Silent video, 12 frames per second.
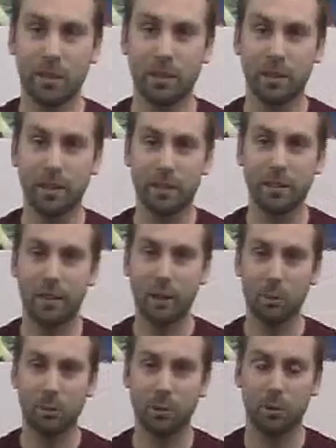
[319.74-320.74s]
that he
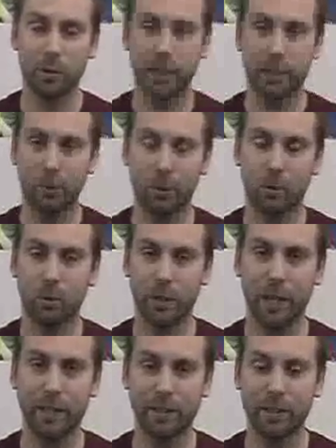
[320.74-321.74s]
helped create or
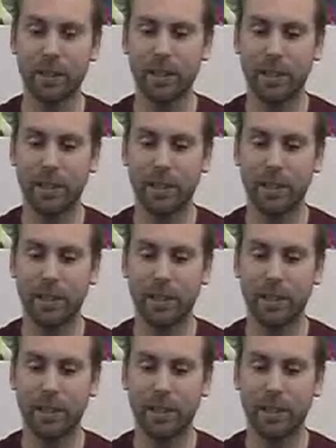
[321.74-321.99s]
created.